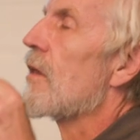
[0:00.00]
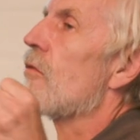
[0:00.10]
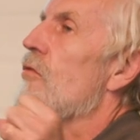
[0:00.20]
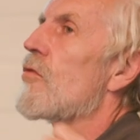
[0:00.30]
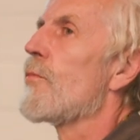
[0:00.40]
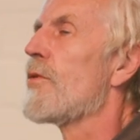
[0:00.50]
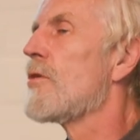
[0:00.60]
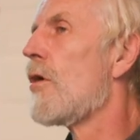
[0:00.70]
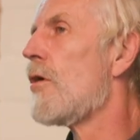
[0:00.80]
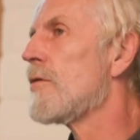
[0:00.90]
and
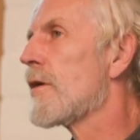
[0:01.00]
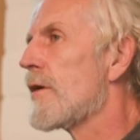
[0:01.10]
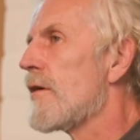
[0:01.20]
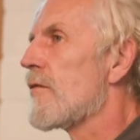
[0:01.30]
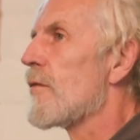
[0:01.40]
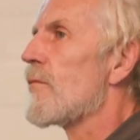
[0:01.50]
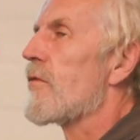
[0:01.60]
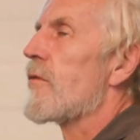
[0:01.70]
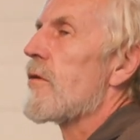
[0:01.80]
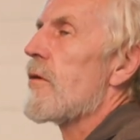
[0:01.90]

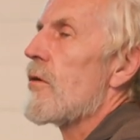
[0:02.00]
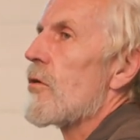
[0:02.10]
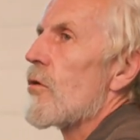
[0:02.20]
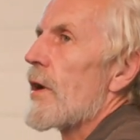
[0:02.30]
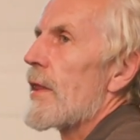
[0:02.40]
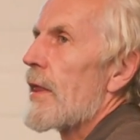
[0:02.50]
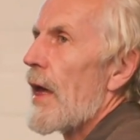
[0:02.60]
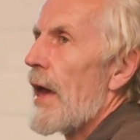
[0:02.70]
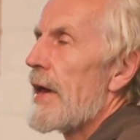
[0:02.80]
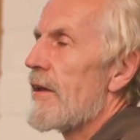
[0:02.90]
superorganisms, you look at
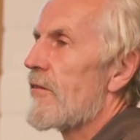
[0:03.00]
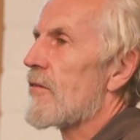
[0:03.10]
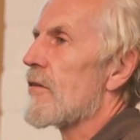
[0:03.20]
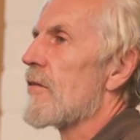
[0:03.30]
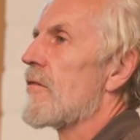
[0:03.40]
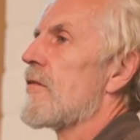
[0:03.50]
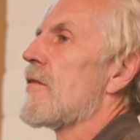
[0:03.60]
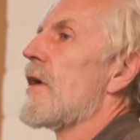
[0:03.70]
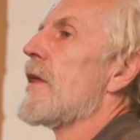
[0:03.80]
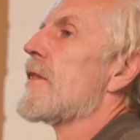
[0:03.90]

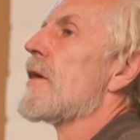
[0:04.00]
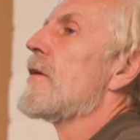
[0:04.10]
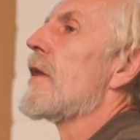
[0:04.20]
agents and the